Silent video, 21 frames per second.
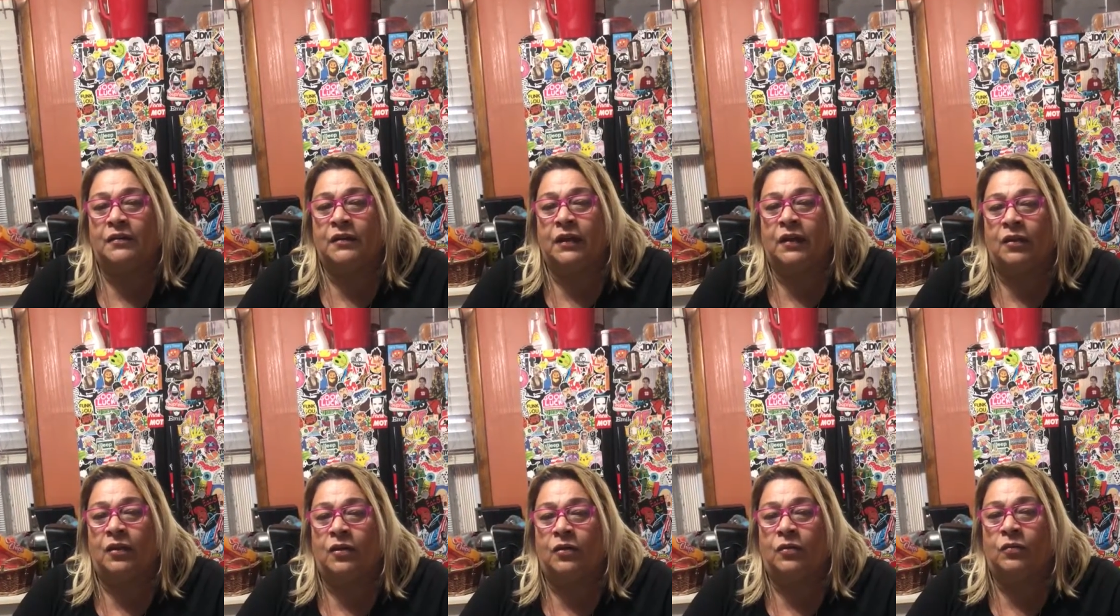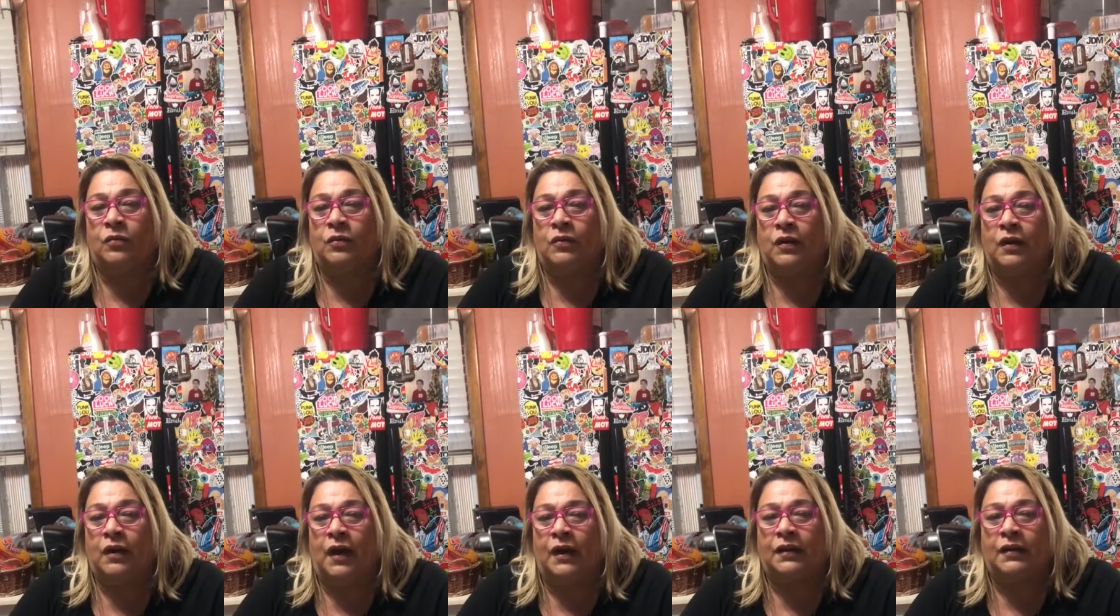
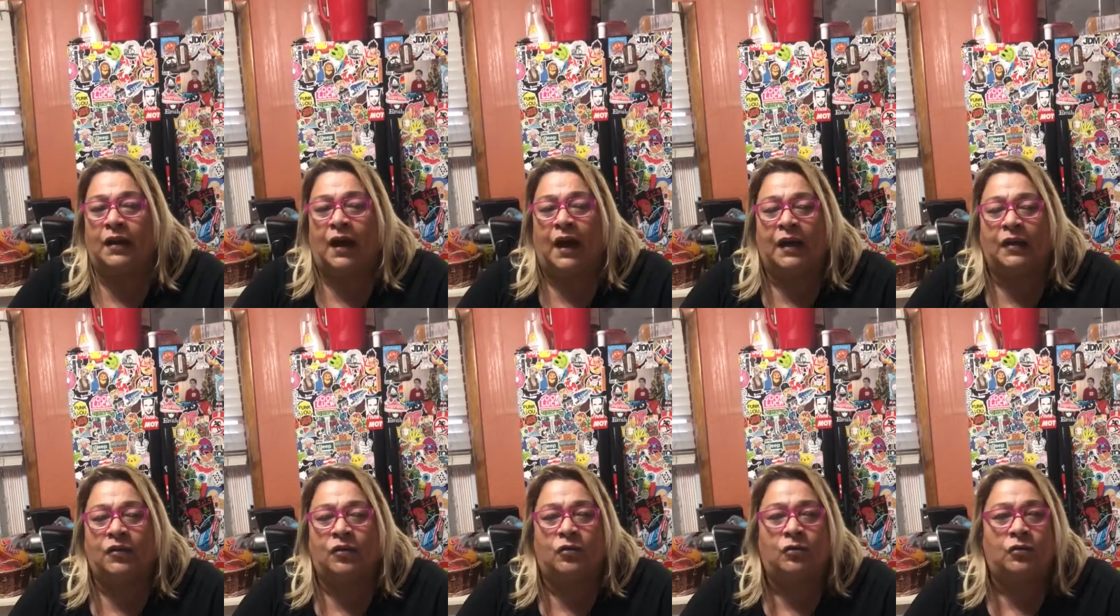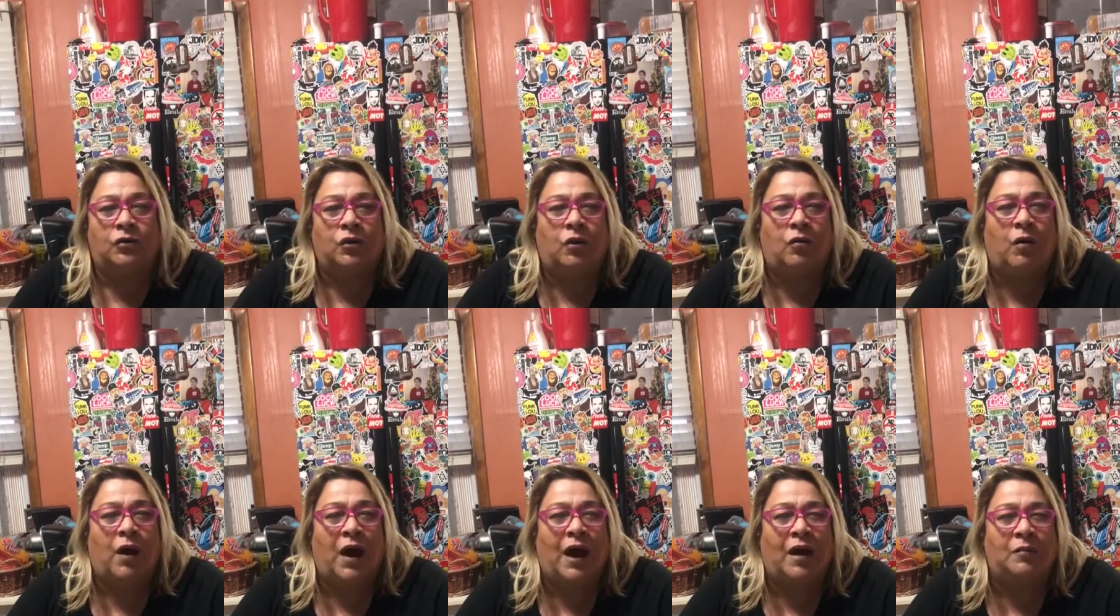I don't
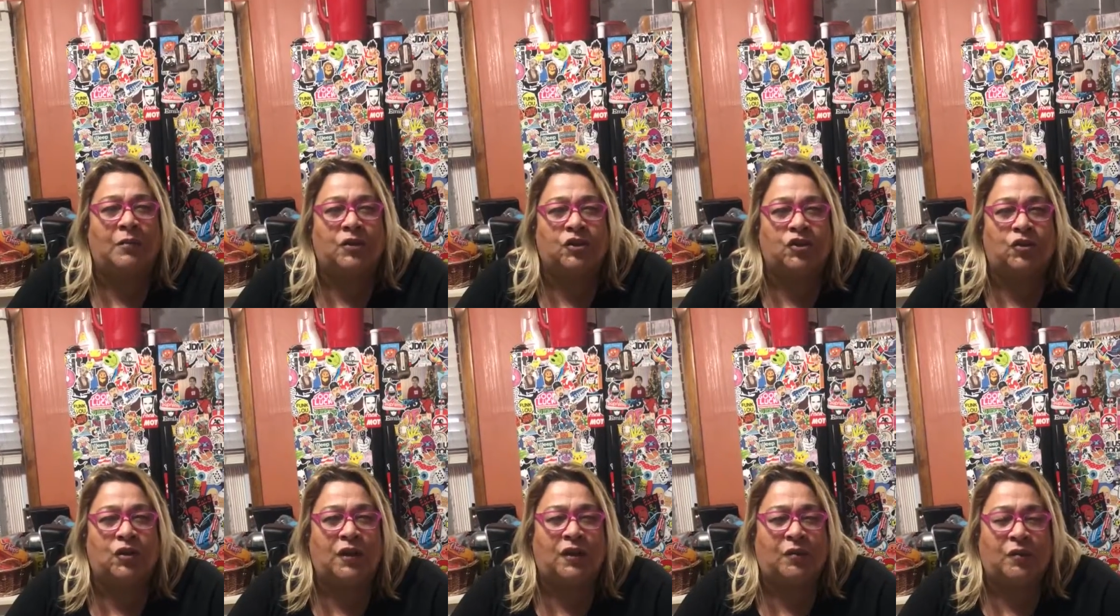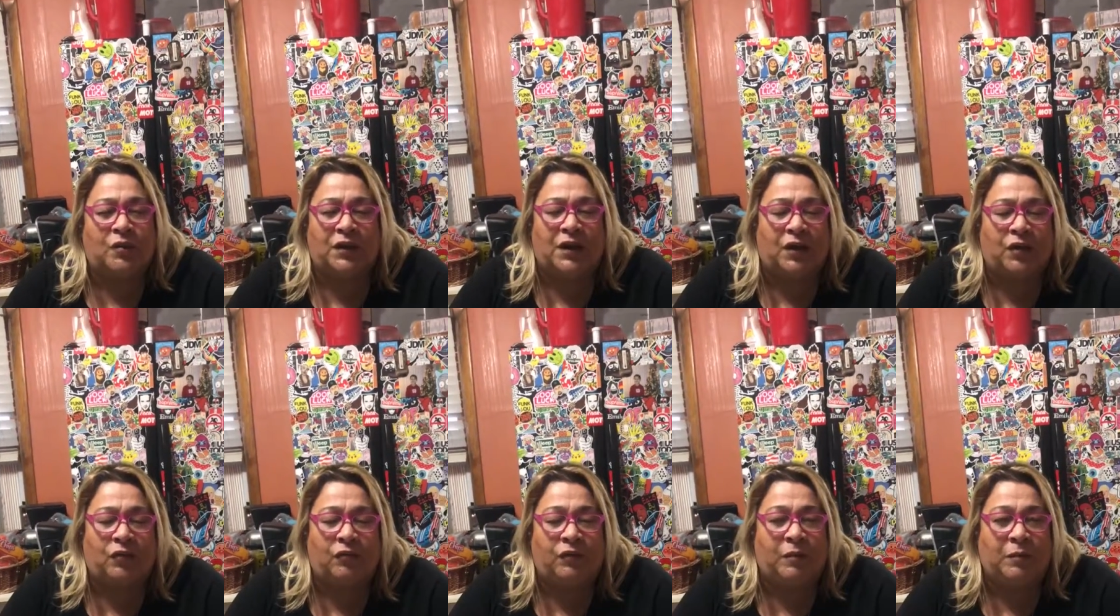know how much liquid,
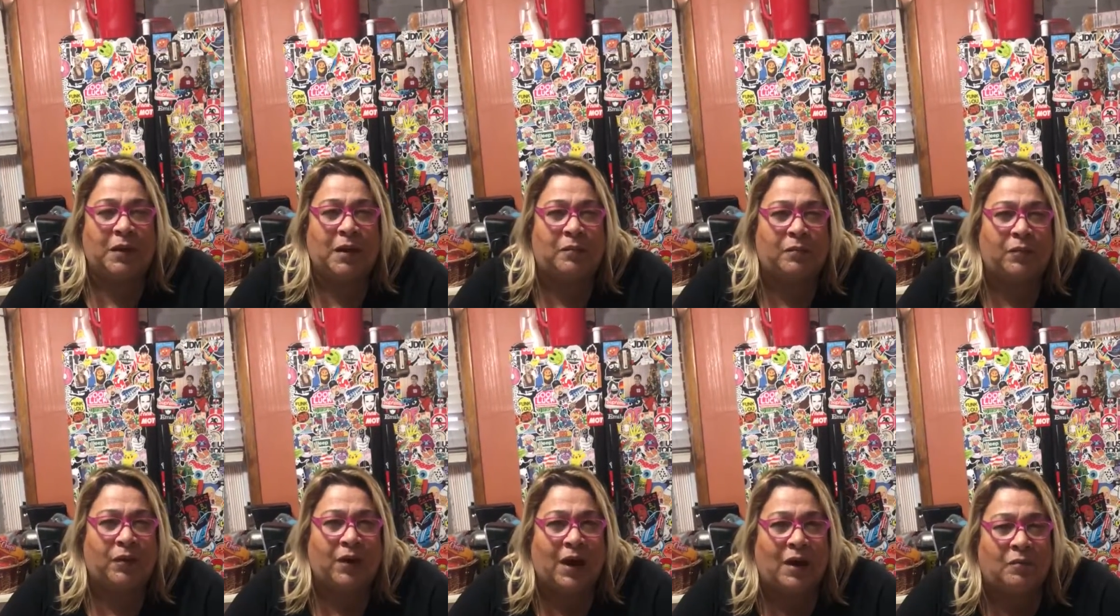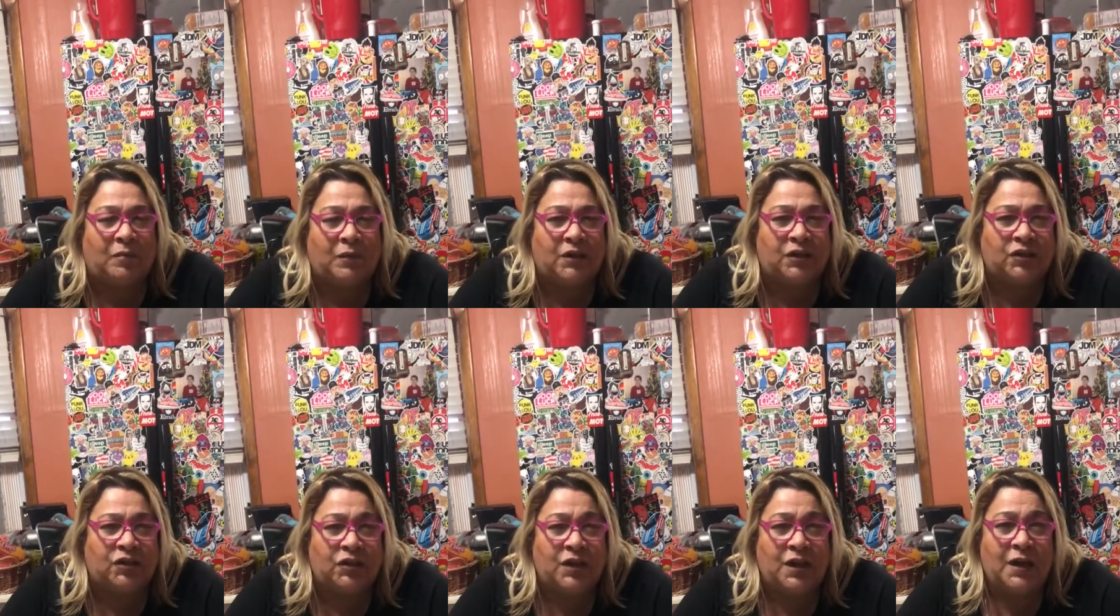I don't remember how
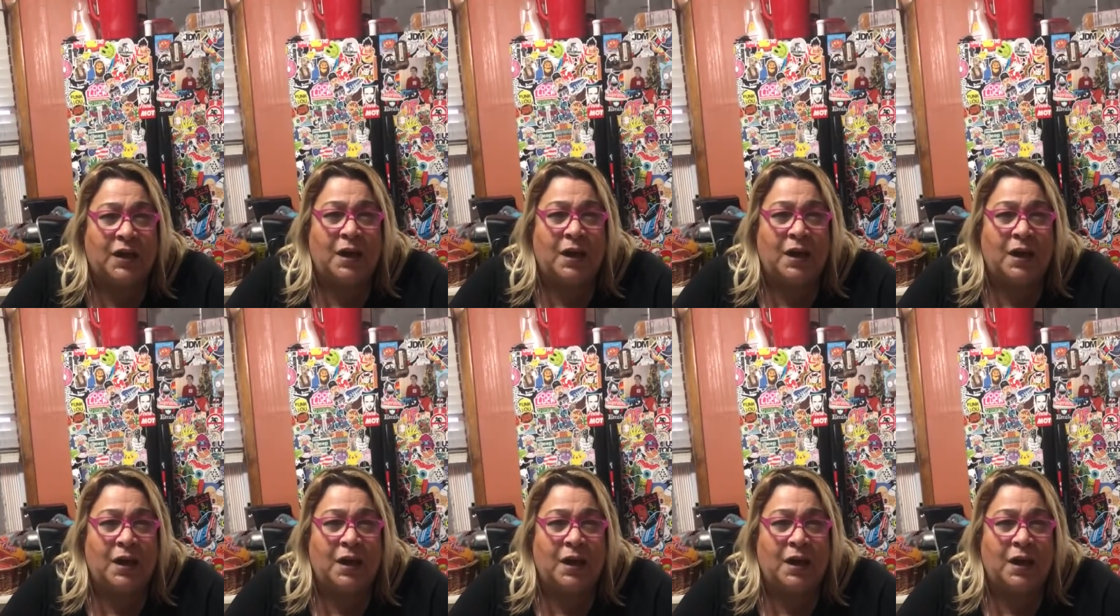much,